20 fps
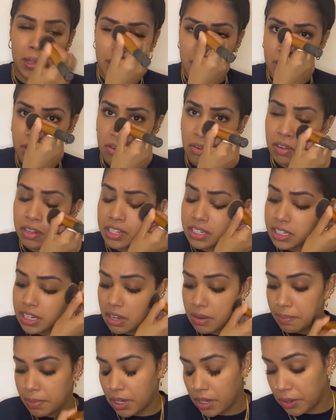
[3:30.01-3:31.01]
link all this
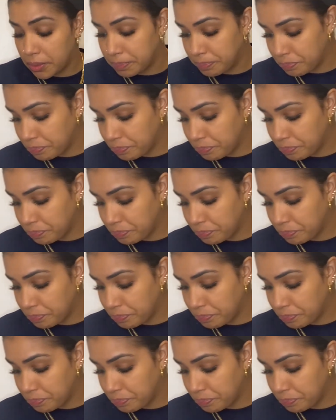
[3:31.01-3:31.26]
down below.